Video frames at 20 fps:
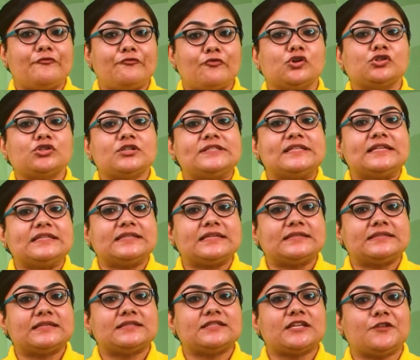
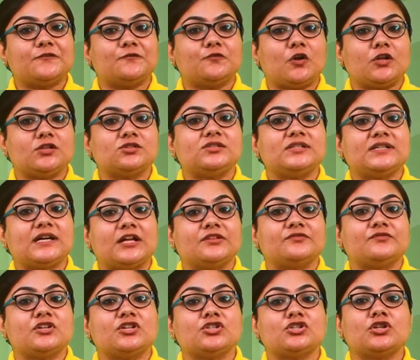Photosynthesis involves the
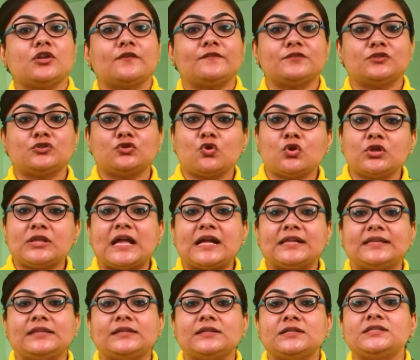conversion of solar
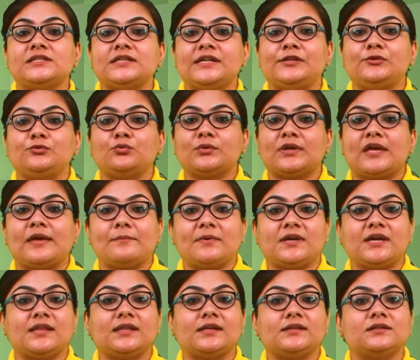energy into
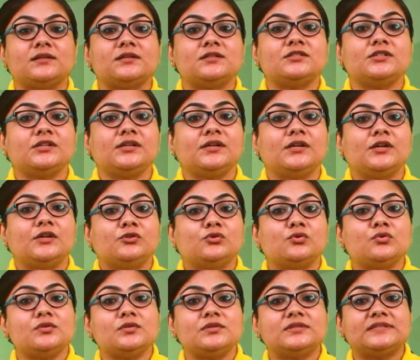chemical energy
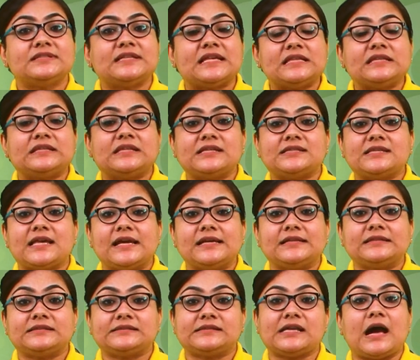to
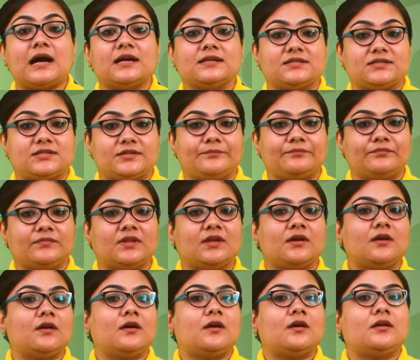synthesize starch.
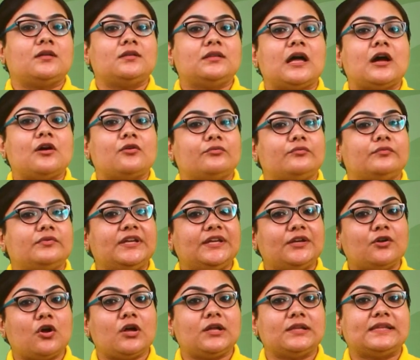Now
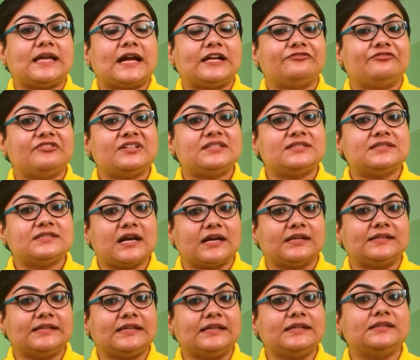recall that we
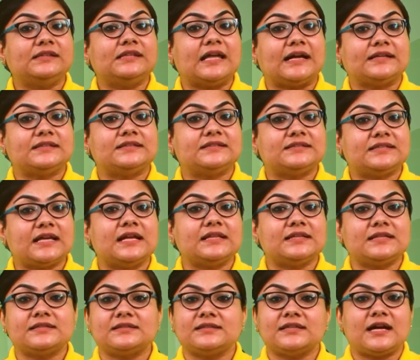studied that
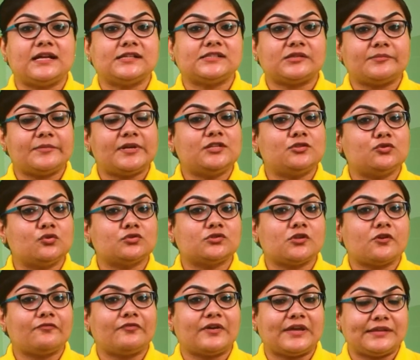sun is the ultimate source
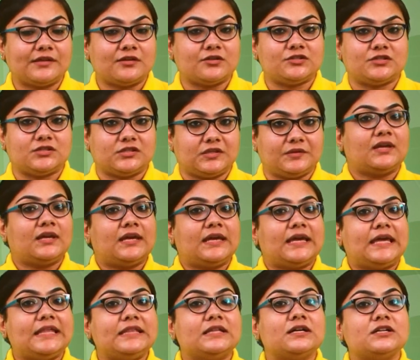of energy.
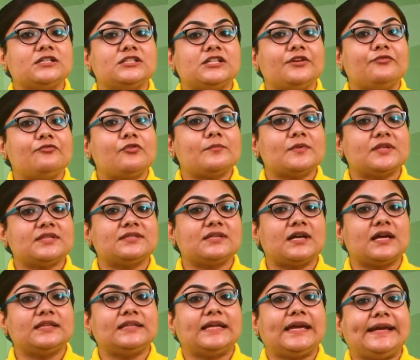Energy from the
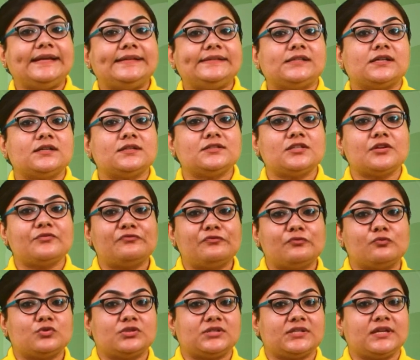sun enters the
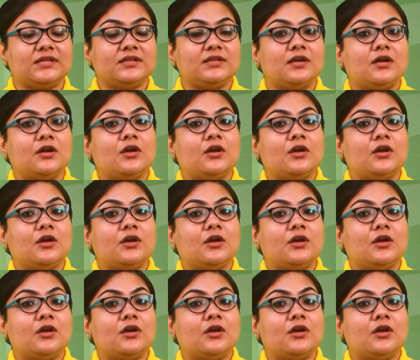food chain.